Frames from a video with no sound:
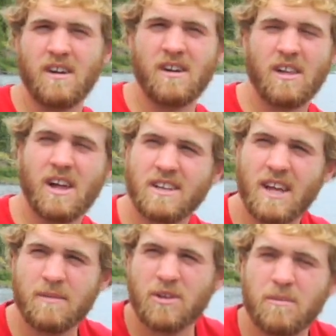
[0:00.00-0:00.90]
A lot of
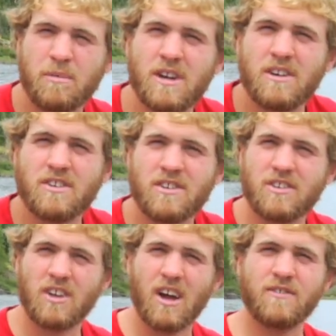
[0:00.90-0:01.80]
times up here it's
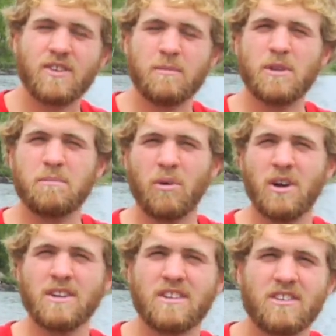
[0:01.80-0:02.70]
just off some of the
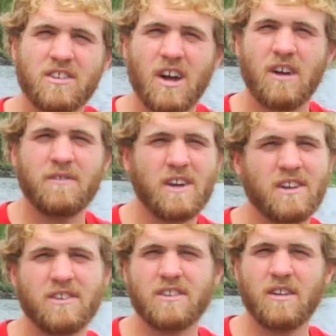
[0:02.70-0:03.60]
points and stuff.
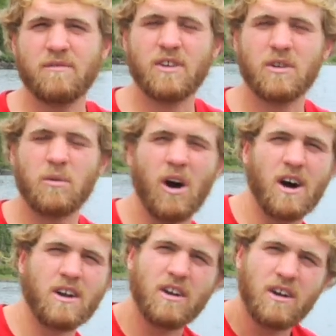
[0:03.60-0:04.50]
8 or 10 feet of
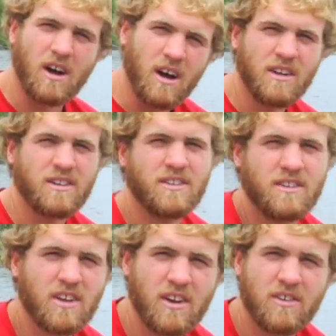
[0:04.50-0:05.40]
water
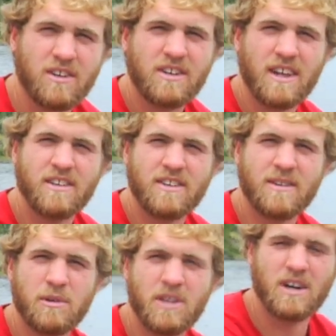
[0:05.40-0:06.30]
generally tends
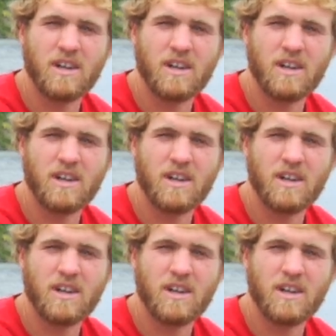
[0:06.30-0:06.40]
to be